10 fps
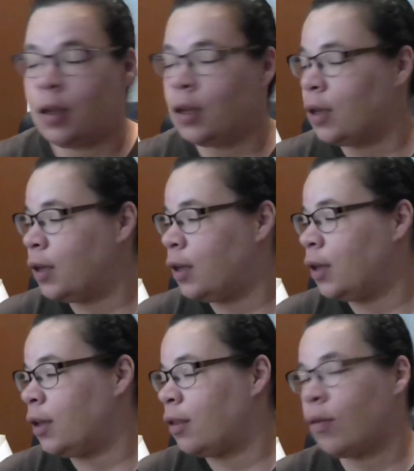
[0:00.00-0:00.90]

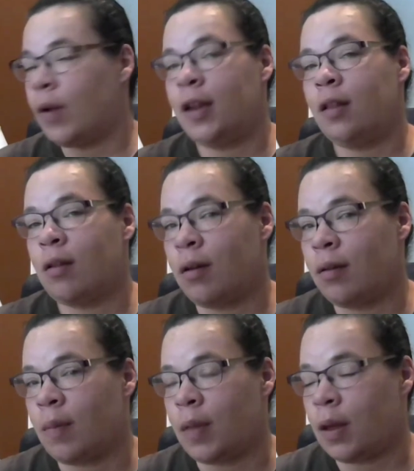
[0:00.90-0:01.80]
So I did start
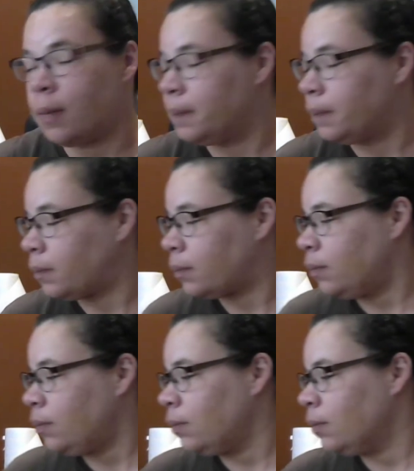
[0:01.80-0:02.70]
something,
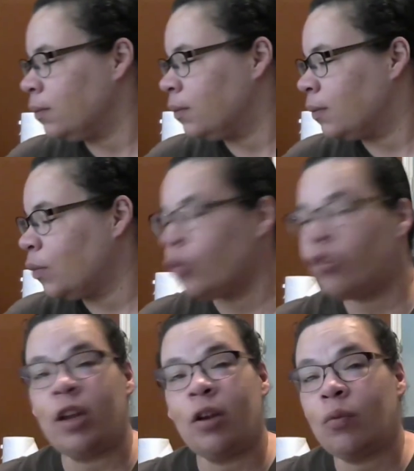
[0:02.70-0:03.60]
which
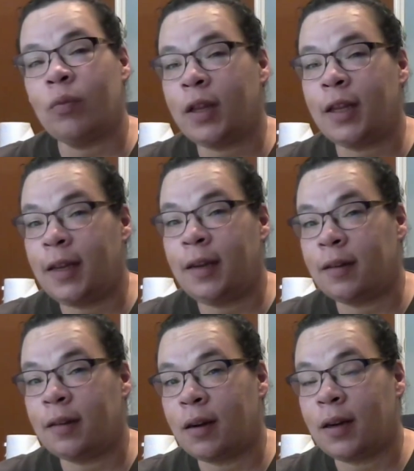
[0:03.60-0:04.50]
I don't really need to
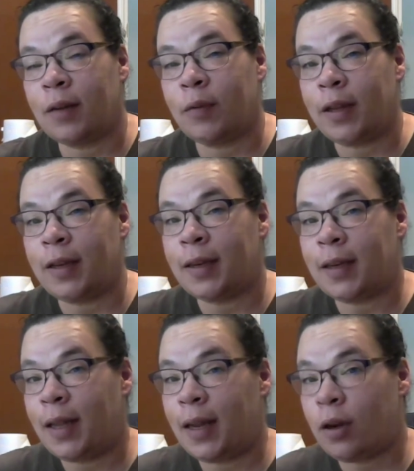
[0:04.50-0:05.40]
start. I really didn't
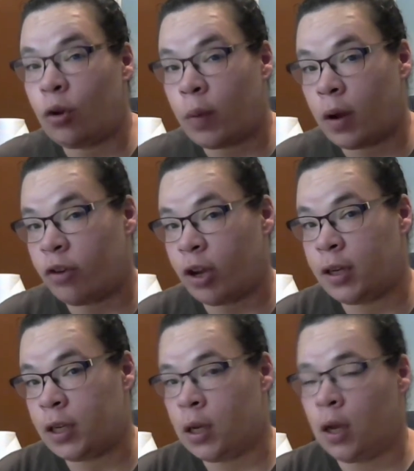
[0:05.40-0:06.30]
need a new
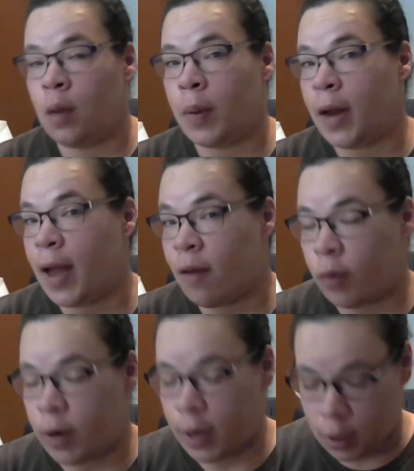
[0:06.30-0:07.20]
project, but I have
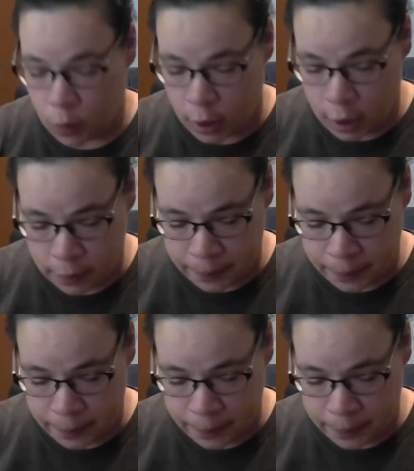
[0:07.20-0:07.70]
one anyway.